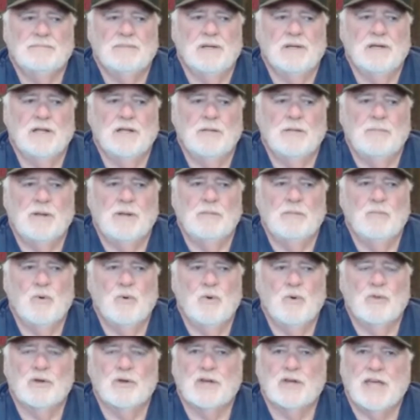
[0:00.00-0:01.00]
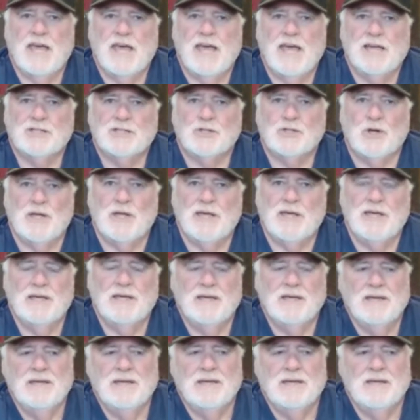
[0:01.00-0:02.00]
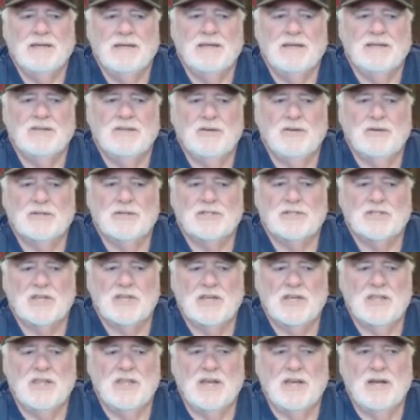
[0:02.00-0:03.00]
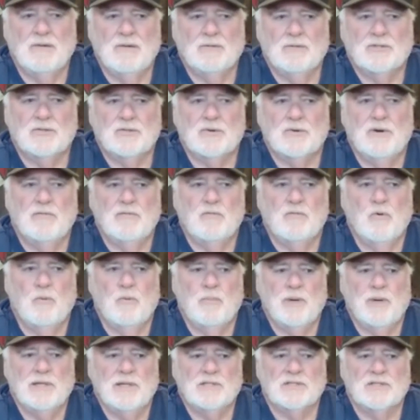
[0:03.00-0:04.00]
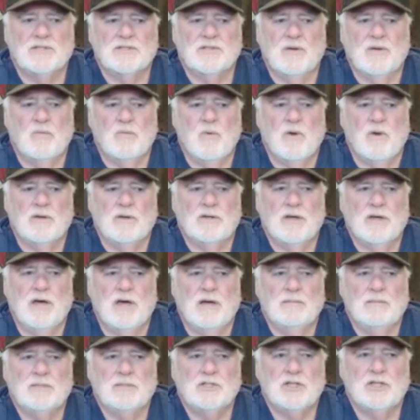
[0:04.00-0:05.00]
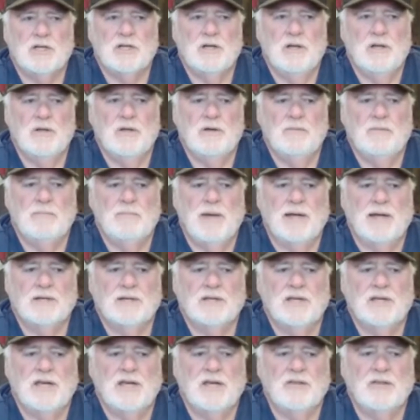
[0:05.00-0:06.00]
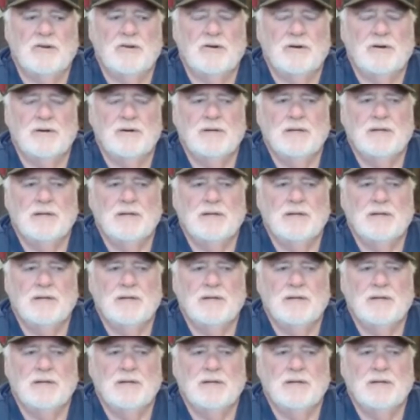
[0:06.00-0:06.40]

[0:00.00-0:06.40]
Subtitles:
a little bit more than casually, you can see that it was 3 or 4 pieces at one time, and she glued it back together.